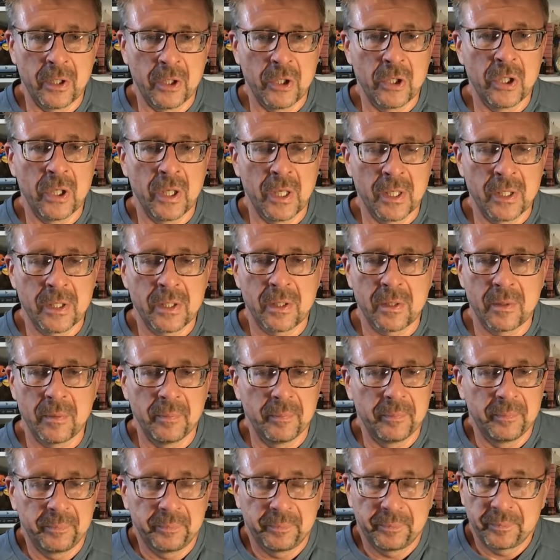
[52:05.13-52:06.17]
is just
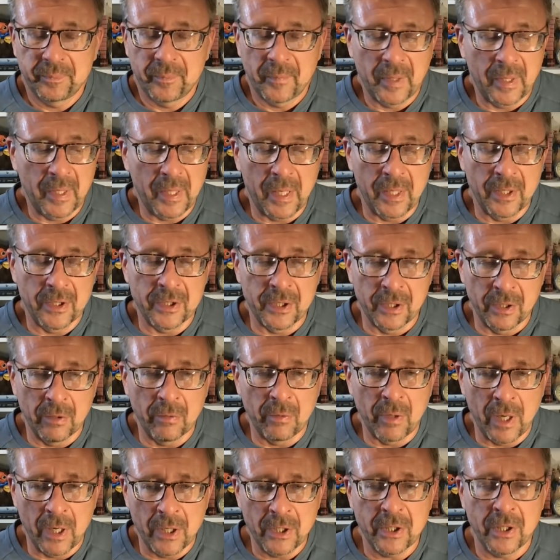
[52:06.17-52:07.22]
until
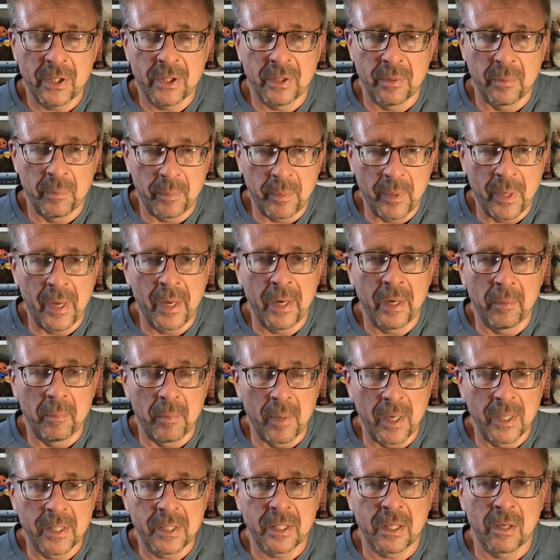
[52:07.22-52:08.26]
Russia's empire
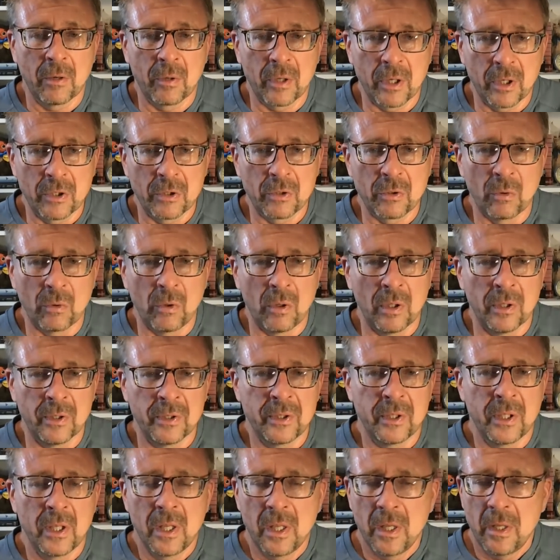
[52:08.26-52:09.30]
Moscow
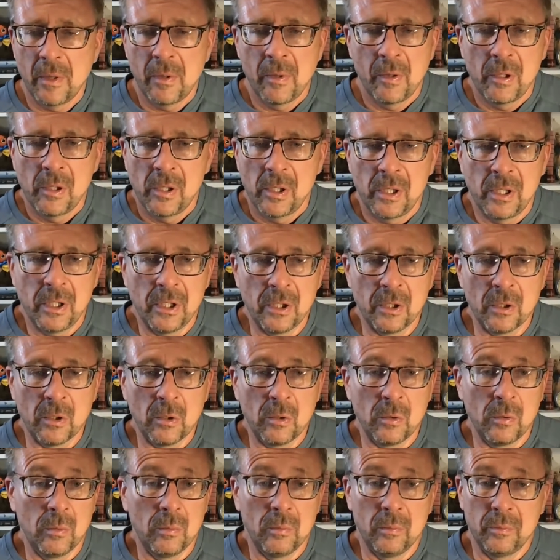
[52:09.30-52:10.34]
controls,
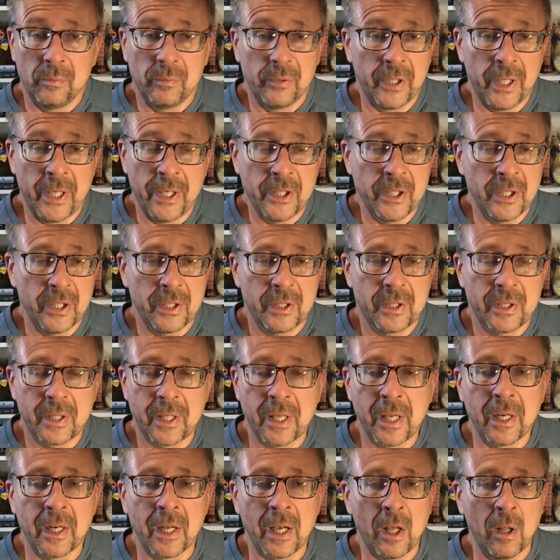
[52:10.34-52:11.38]
they just
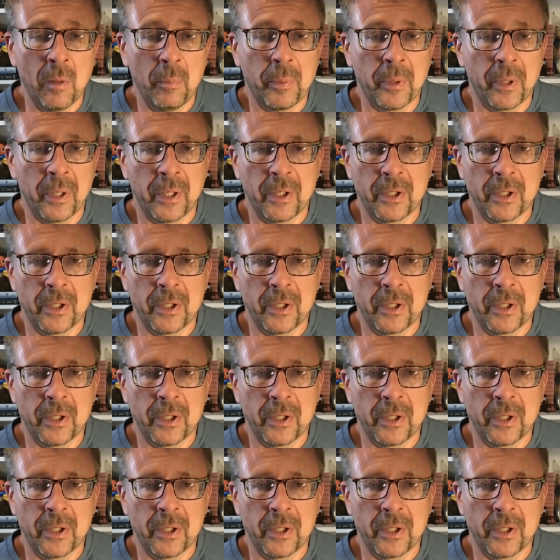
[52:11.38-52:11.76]
can't help it.